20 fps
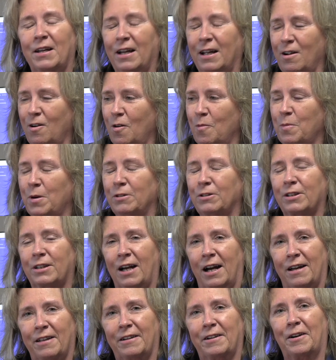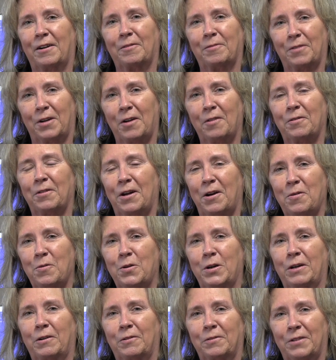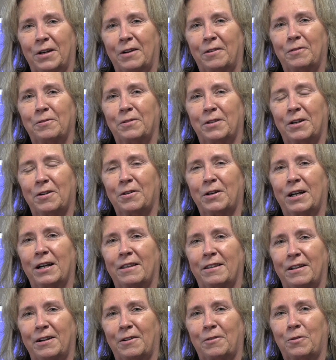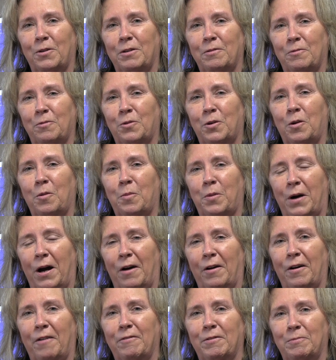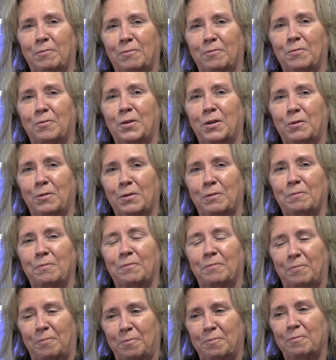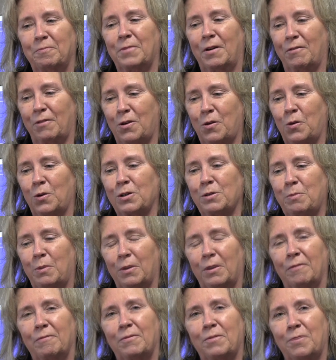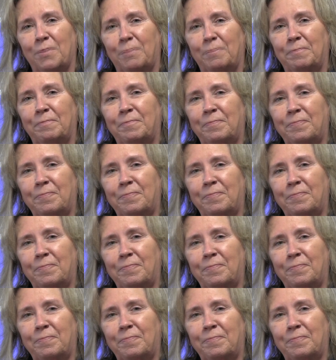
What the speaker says: They almost got there. They will. They'll get there. We're real proud of them. We were, of course, pulling for them.